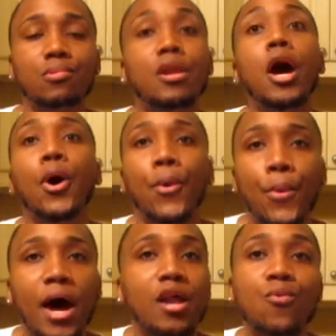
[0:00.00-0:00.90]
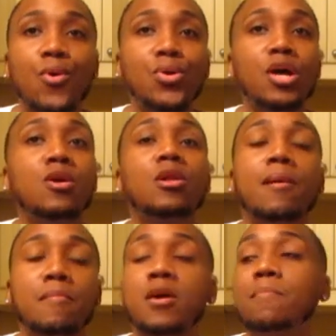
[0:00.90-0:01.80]
No. I don't want none in,
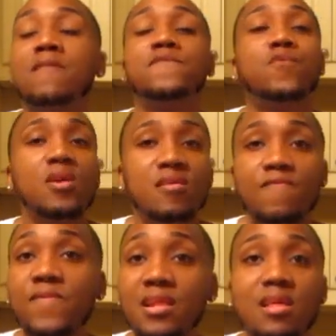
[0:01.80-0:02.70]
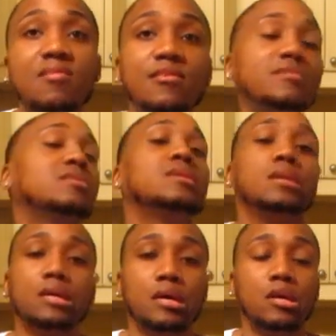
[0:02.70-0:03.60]
uh, in my 40s, 50s,
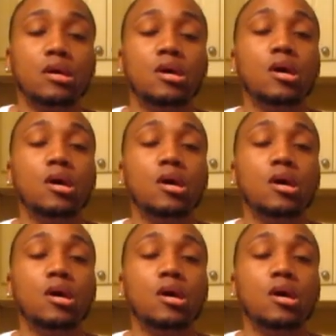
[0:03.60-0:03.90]
none.